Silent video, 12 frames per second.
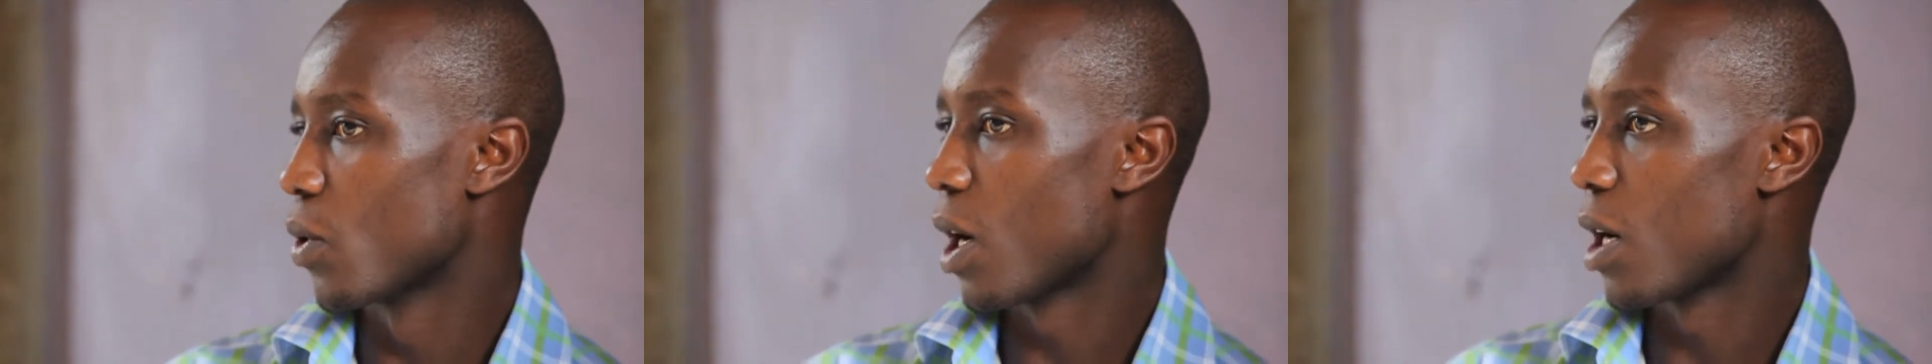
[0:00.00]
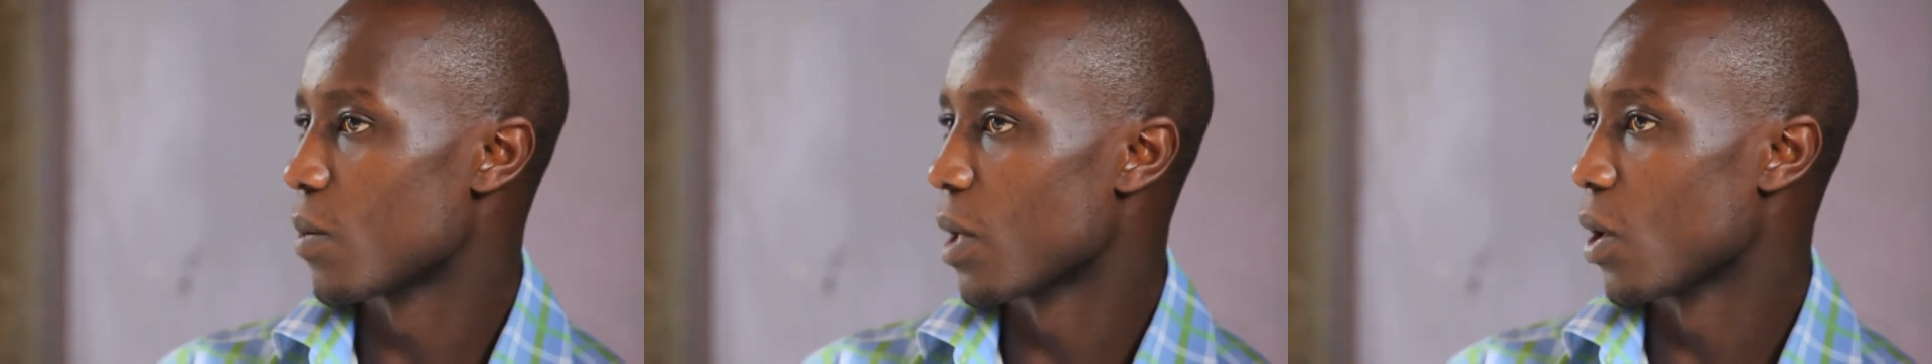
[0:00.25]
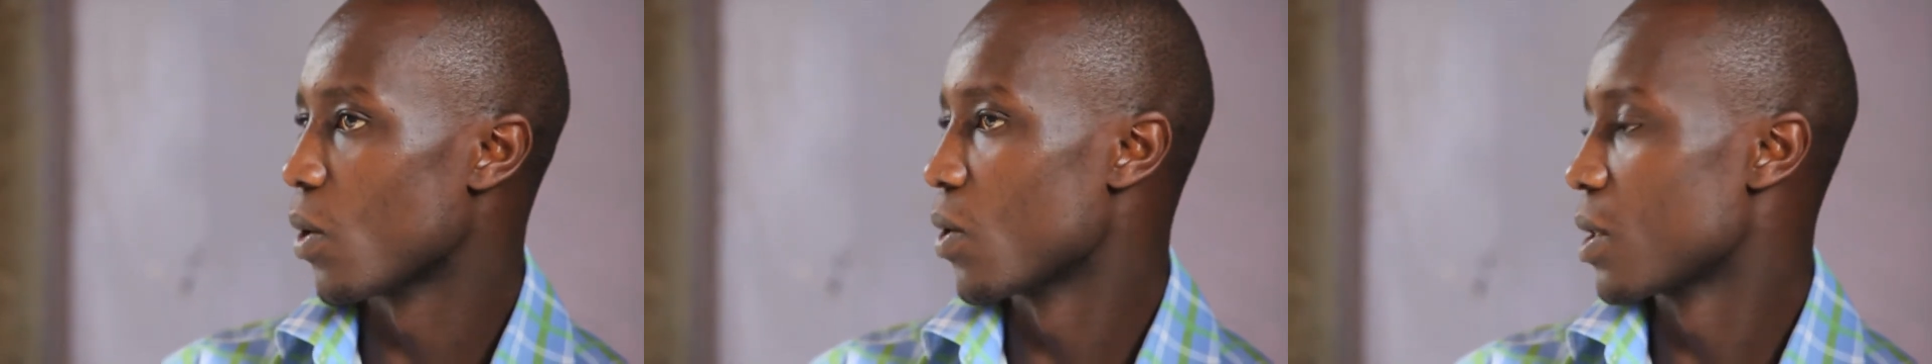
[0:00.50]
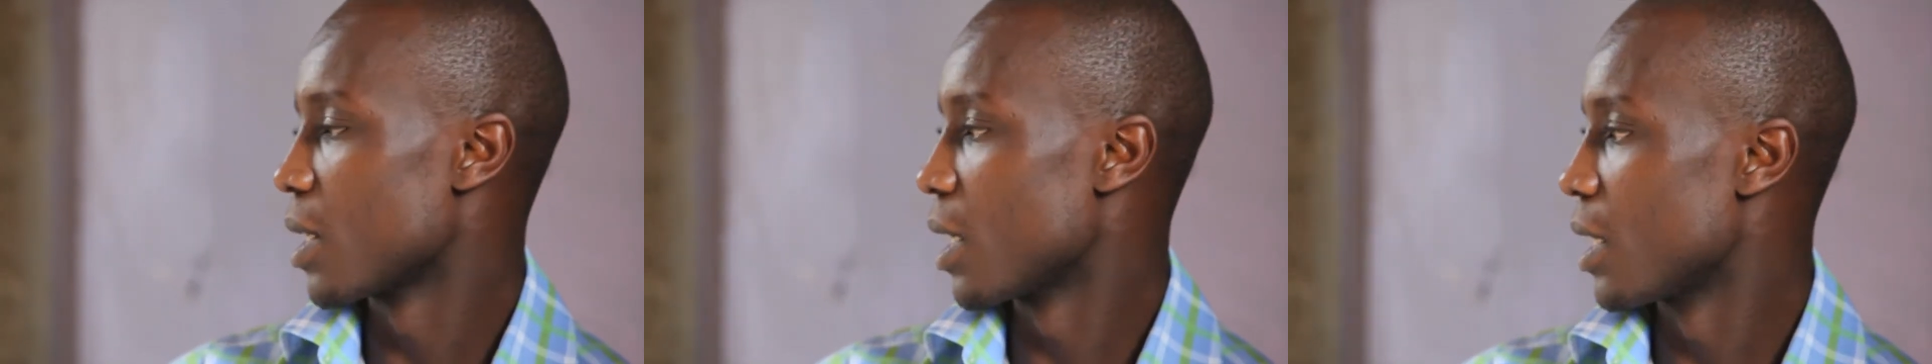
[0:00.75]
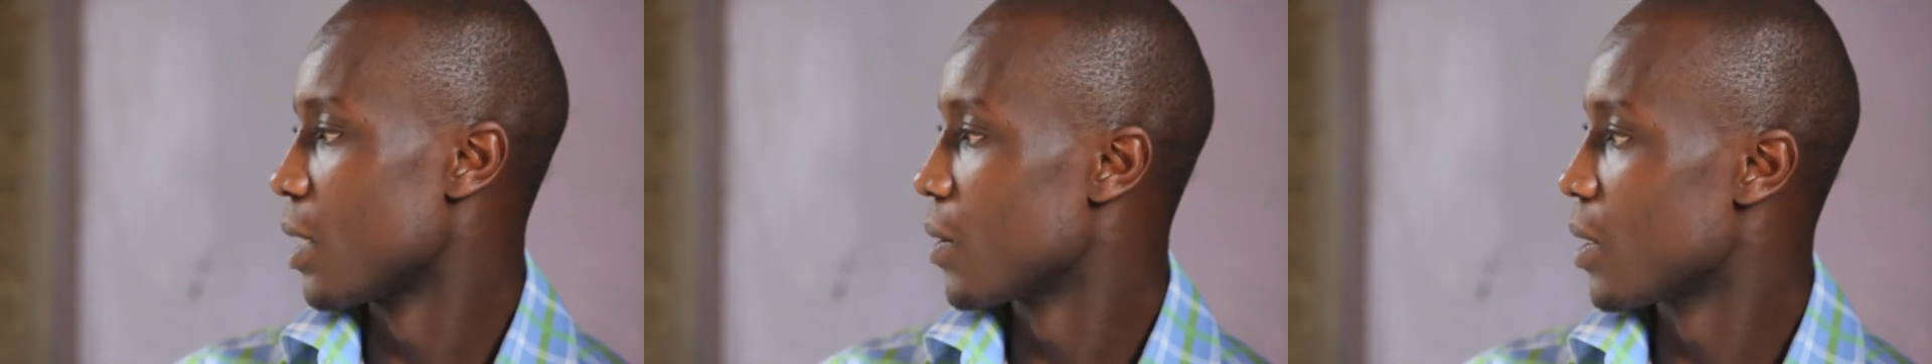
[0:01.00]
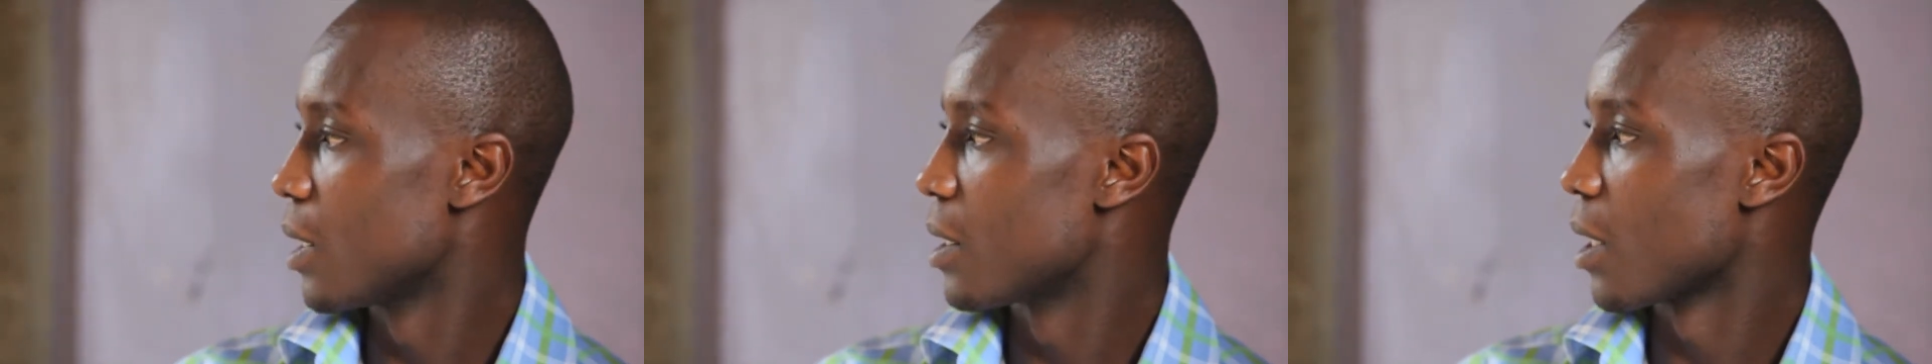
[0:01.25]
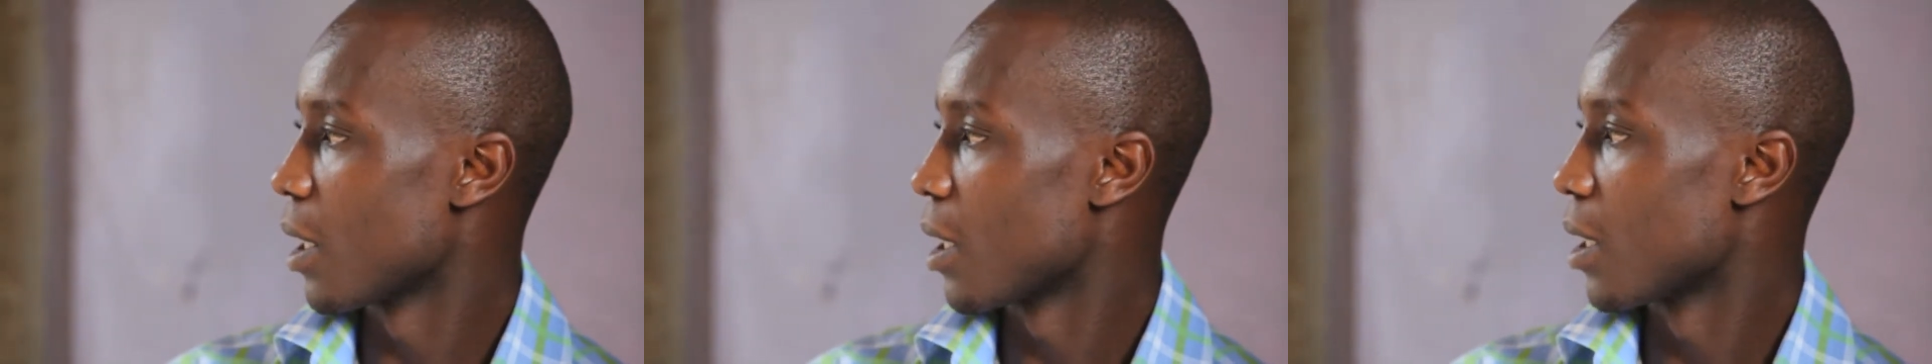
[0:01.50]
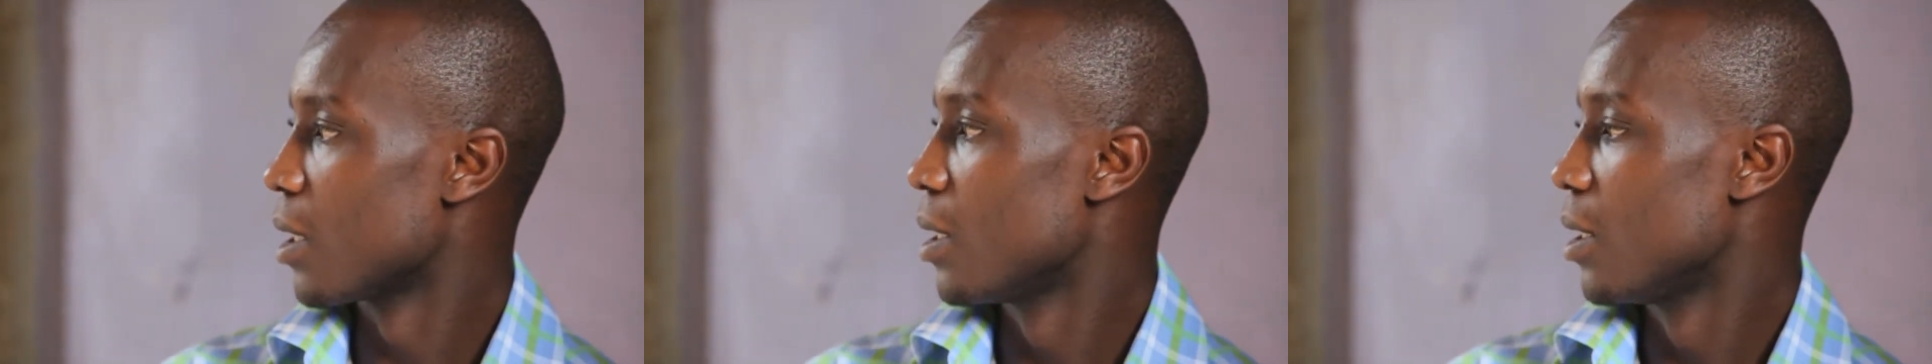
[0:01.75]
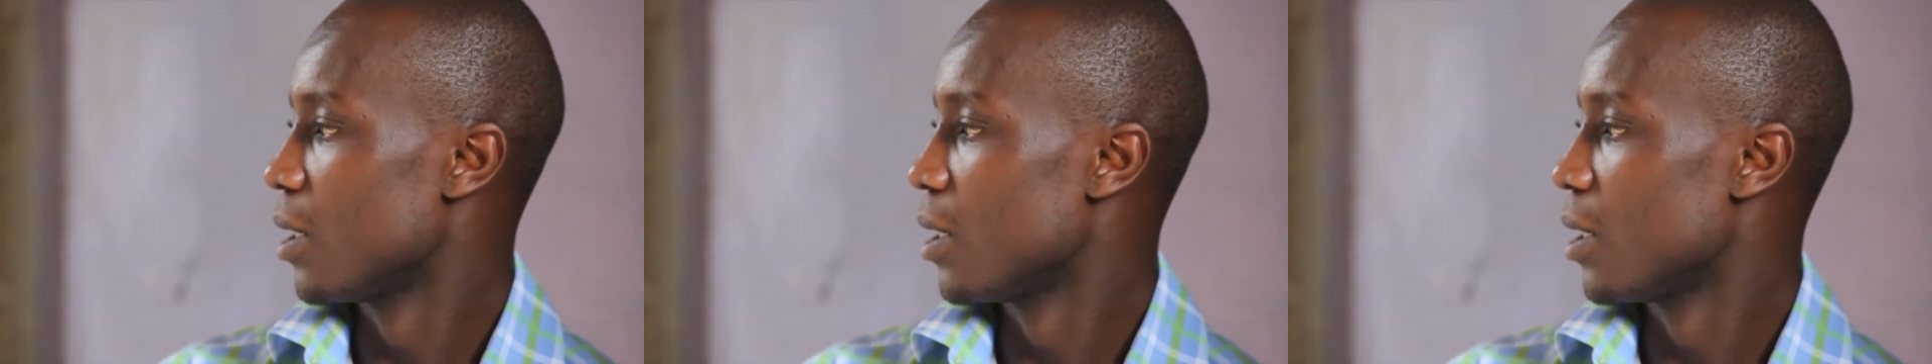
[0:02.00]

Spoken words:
come alongside each other,